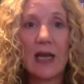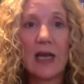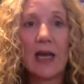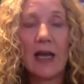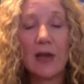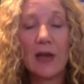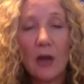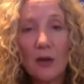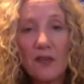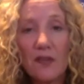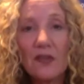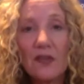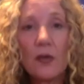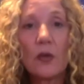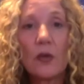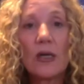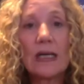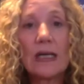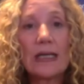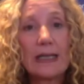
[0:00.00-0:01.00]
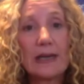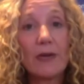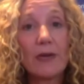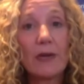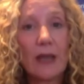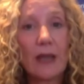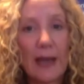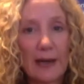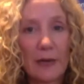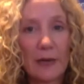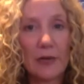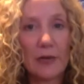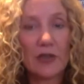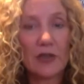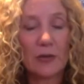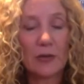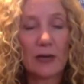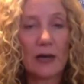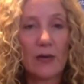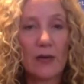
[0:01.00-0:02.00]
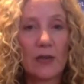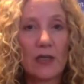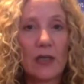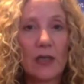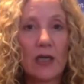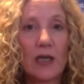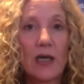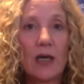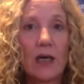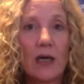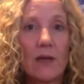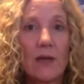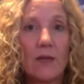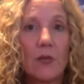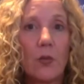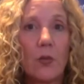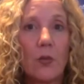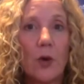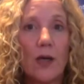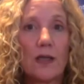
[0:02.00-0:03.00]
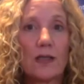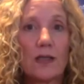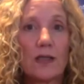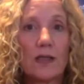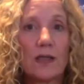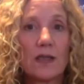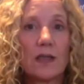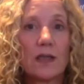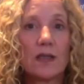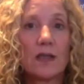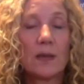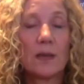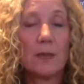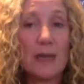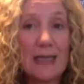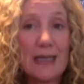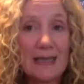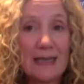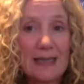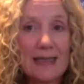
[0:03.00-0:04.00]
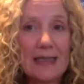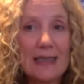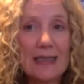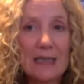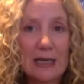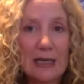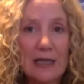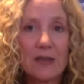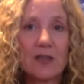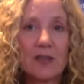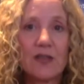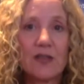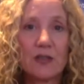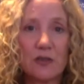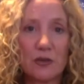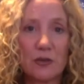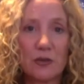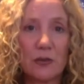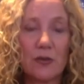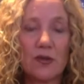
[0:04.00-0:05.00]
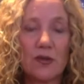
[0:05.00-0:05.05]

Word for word: and also clear language around um, what Kabila intends to do.